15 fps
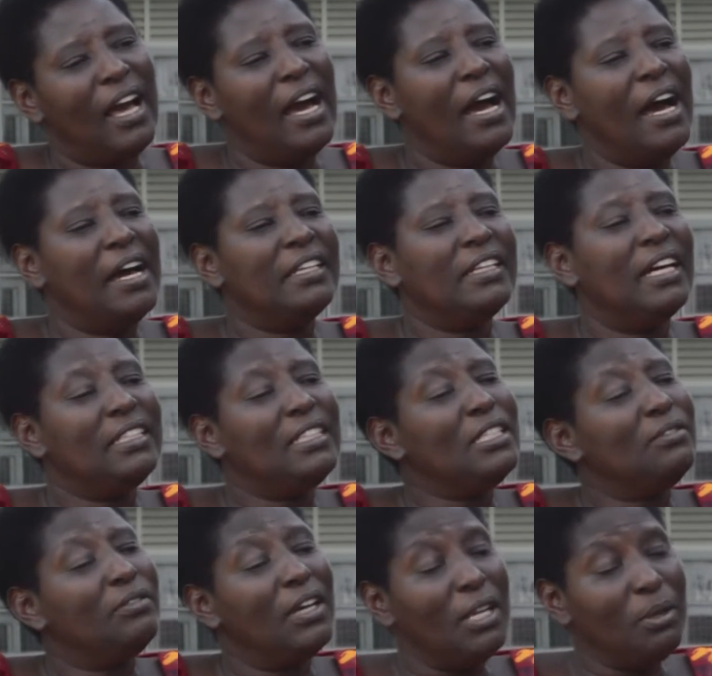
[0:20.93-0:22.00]
And that
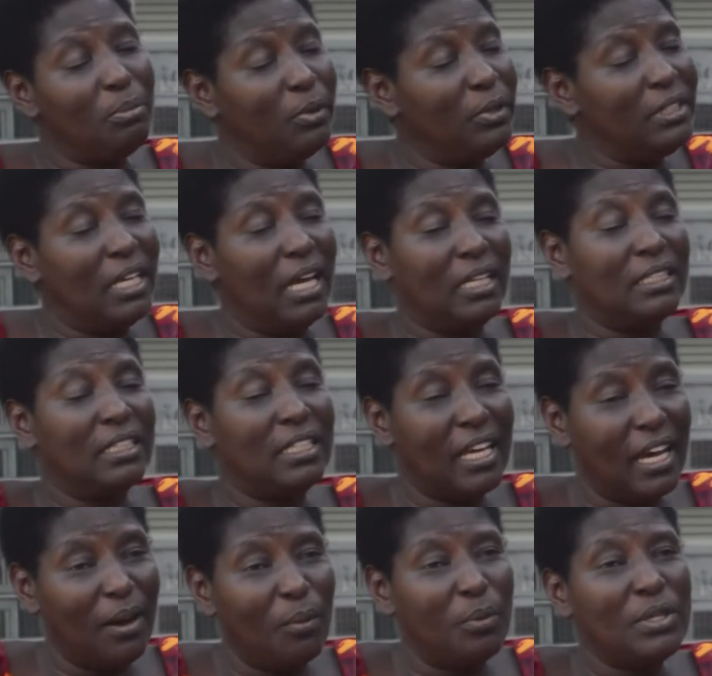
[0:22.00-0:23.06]
is very important.
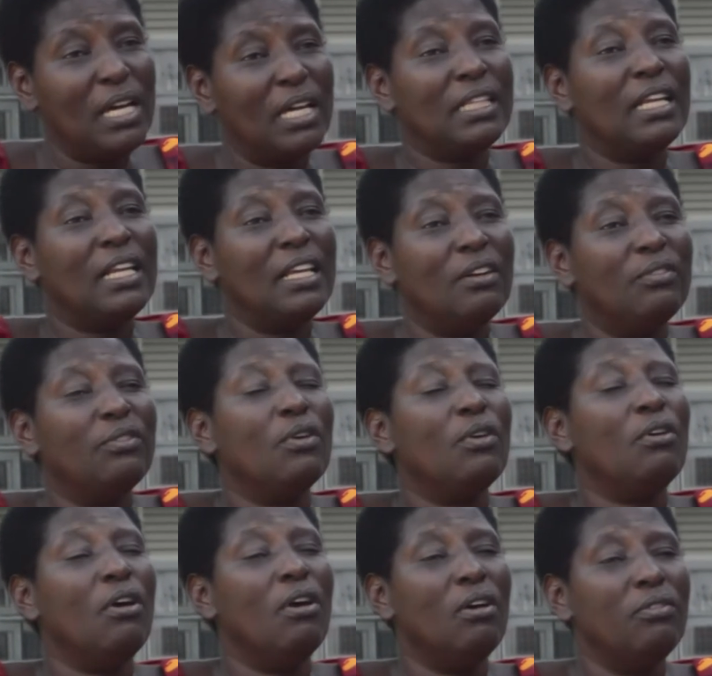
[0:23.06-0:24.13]
Now we are at the level
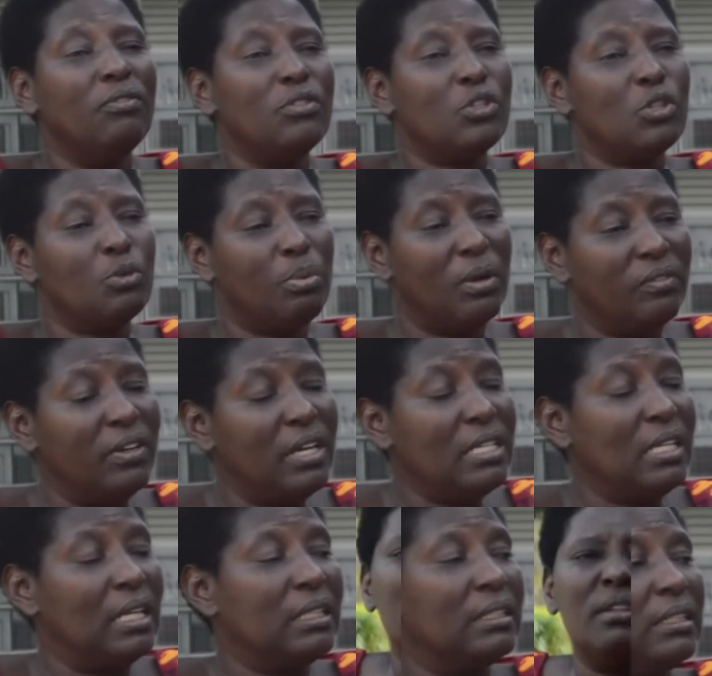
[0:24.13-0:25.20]
of
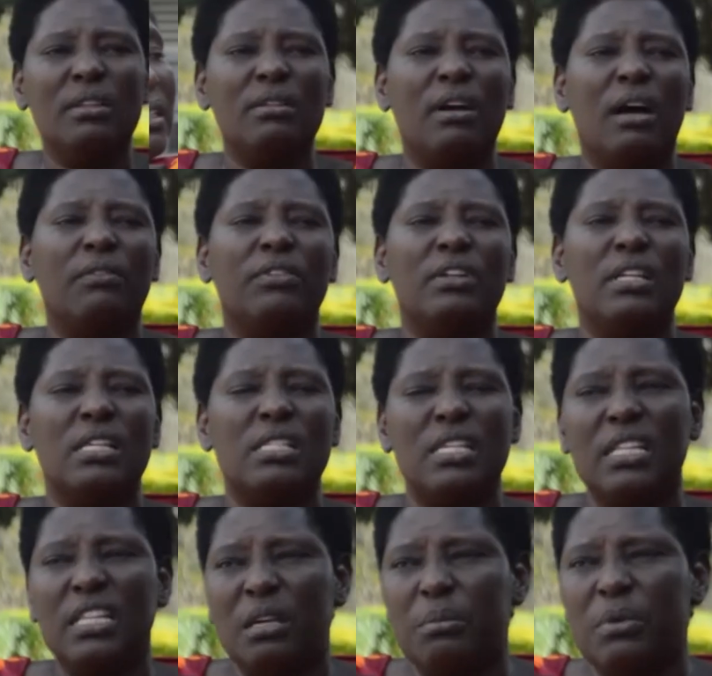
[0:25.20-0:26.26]
supervisors. They have already
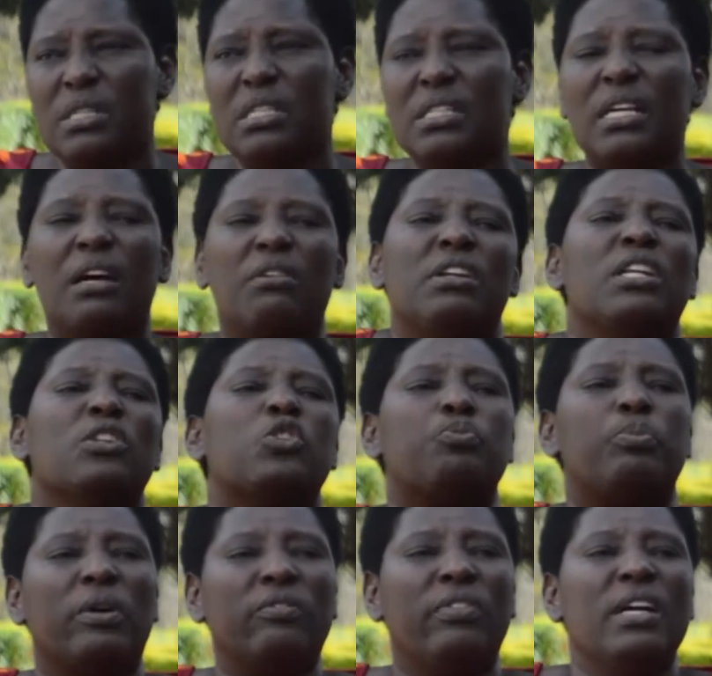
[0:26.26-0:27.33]
sent the message. They are ready to
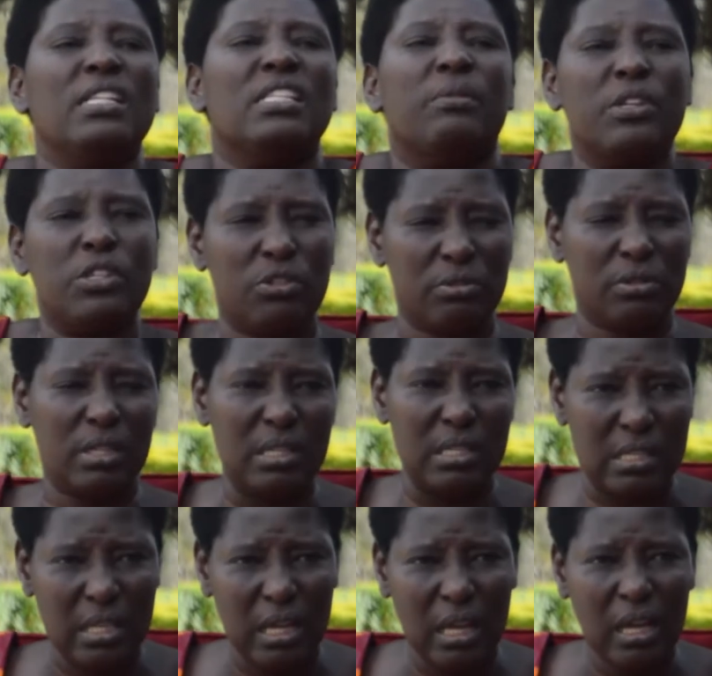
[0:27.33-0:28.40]
supervise our students.